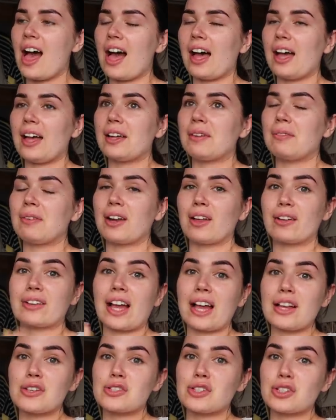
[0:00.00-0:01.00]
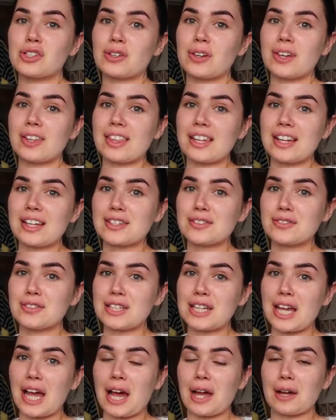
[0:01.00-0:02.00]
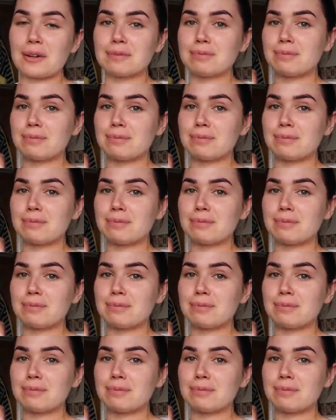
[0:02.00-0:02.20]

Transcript: and I'll catch you in the next video.